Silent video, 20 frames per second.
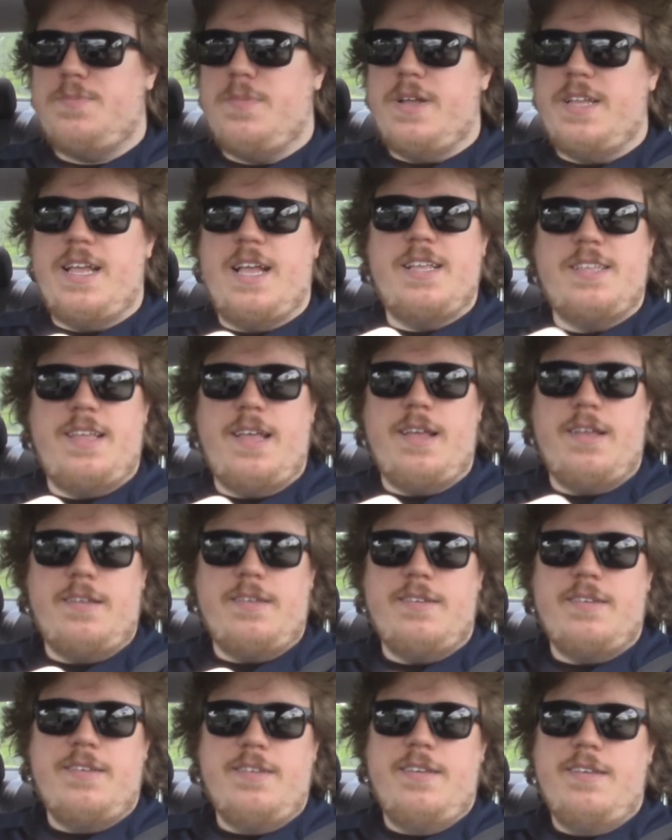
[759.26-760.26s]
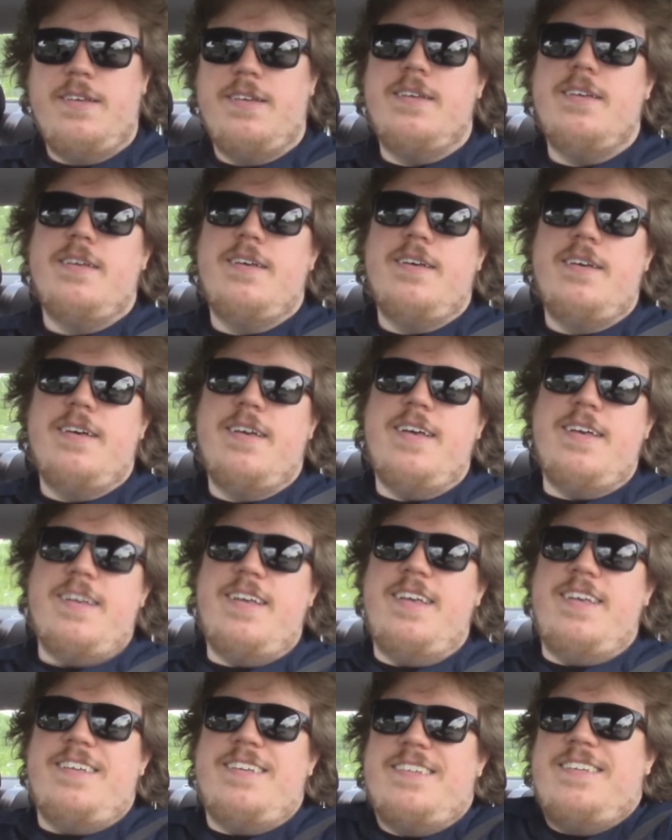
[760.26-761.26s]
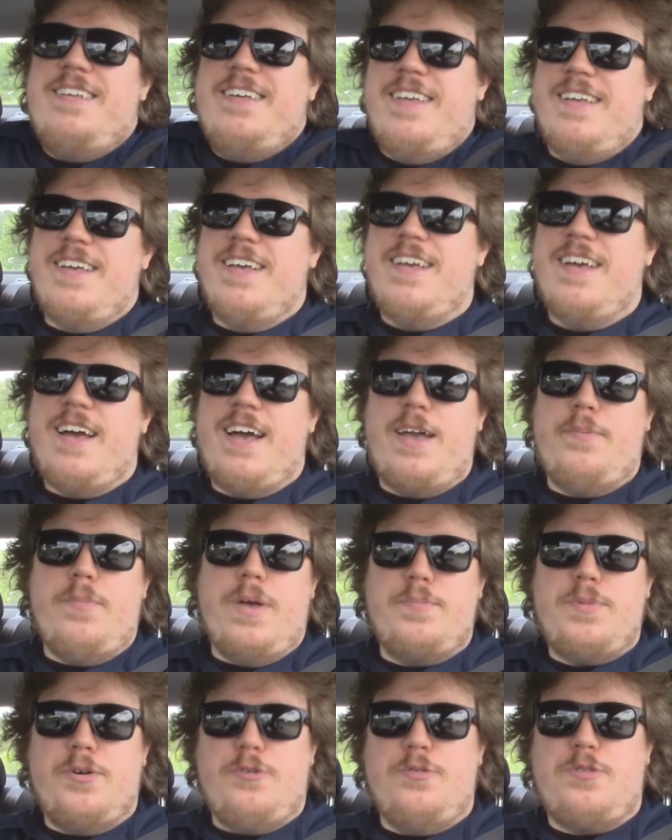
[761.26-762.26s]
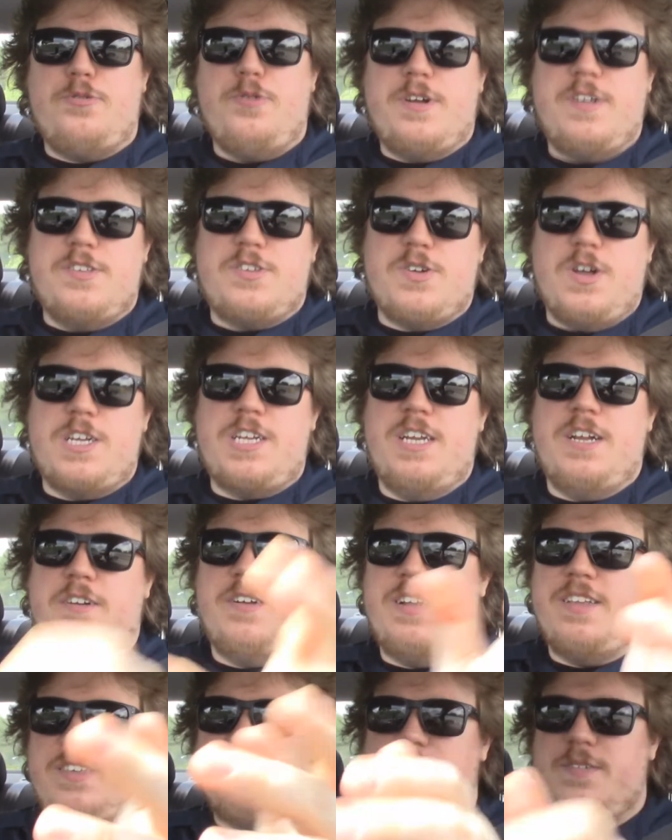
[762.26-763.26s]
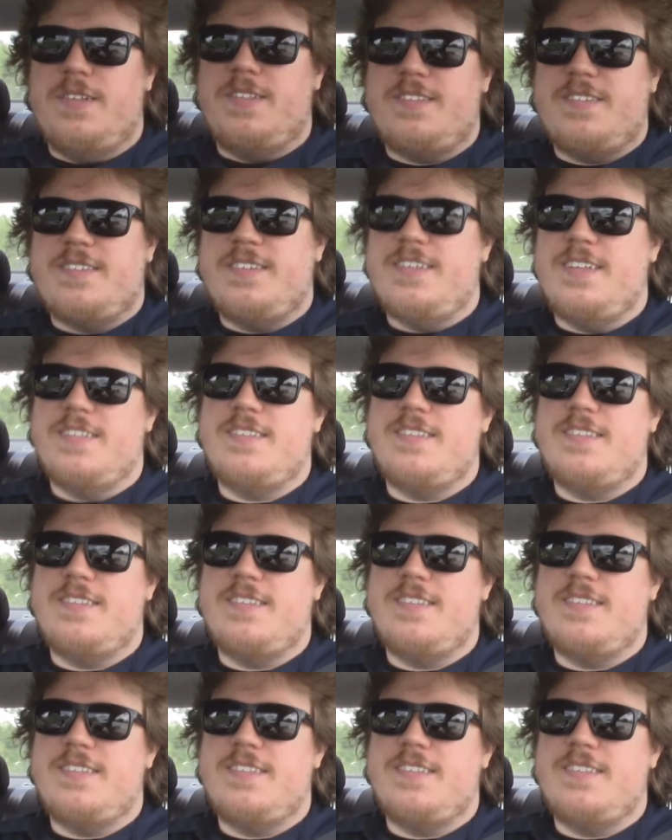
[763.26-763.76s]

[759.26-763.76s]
my head. Yeah. I'm going through a construction area, so it's